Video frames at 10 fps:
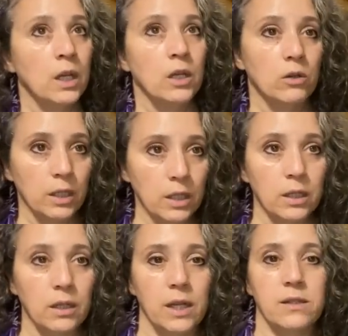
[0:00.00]
your
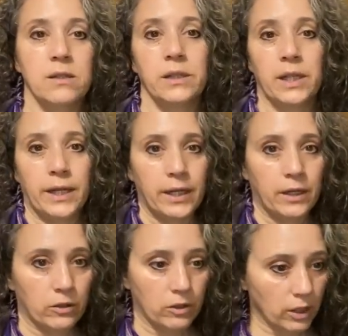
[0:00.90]
incandescent
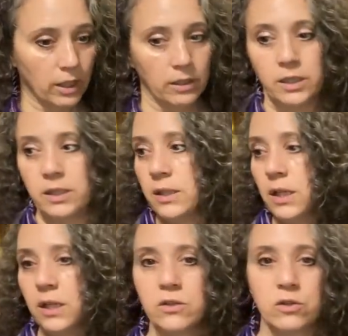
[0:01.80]
light or your
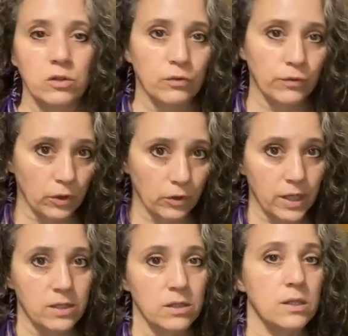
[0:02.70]
LEDs or your
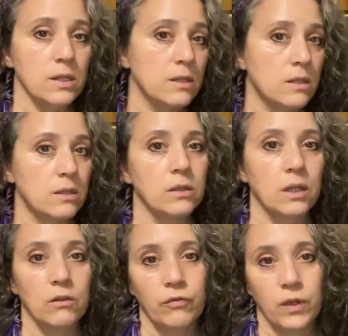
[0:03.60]
fluorescence, it's still
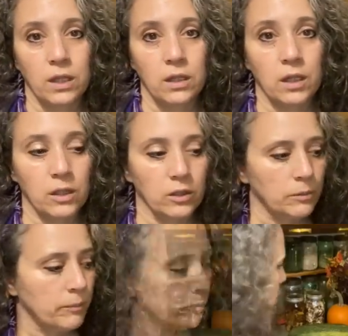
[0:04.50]
going to fade the
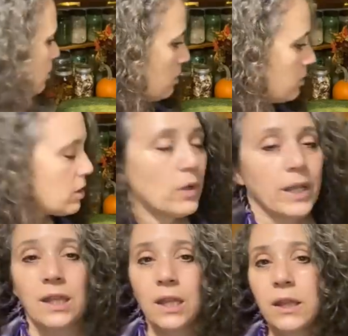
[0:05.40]
color. So I
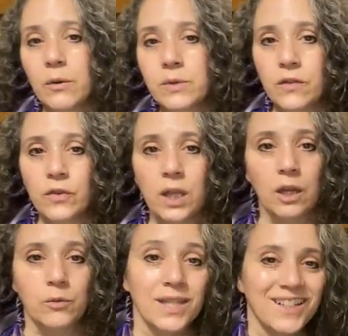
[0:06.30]
think that was everything
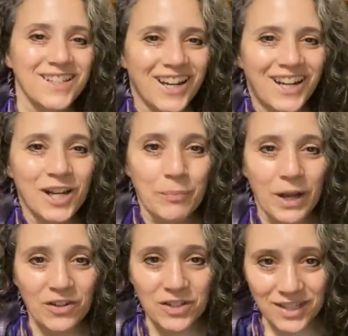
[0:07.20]
I was going to talk
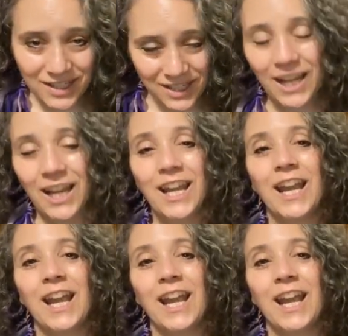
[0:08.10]
about today.